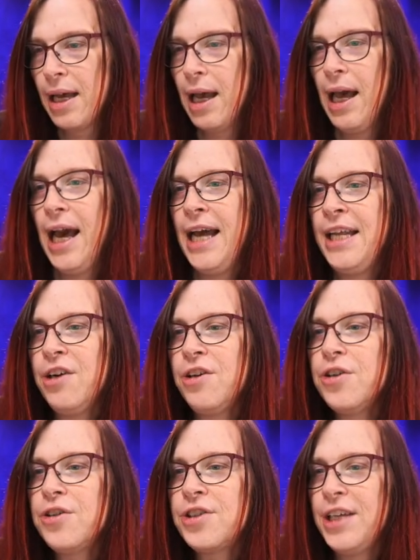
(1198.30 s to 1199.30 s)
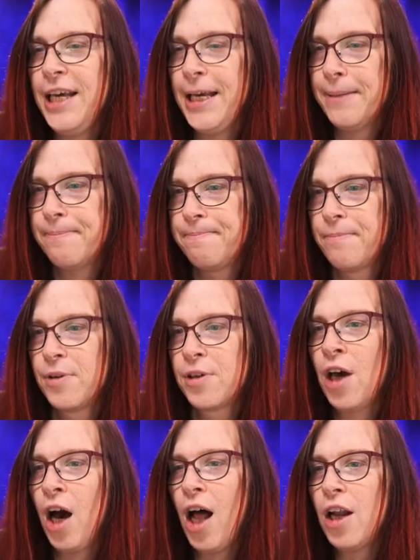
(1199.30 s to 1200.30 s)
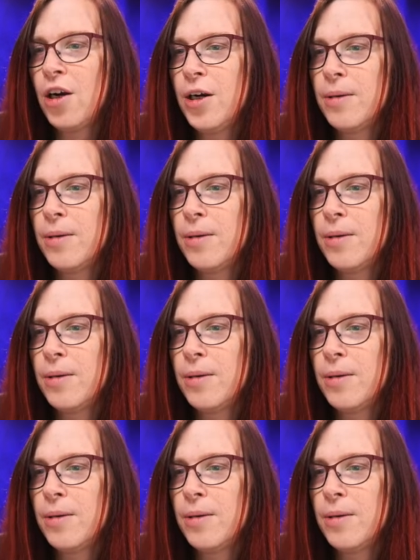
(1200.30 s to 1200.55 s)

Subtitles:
And here you'll see caller,